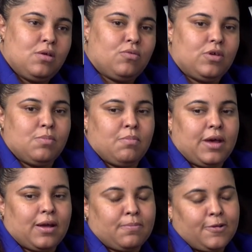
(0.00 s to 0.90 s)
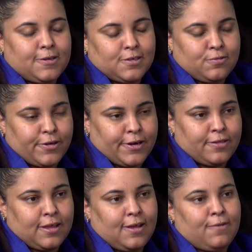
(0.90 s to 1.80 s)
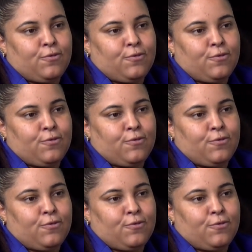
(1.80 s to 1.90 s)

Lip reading: with MacBooks where they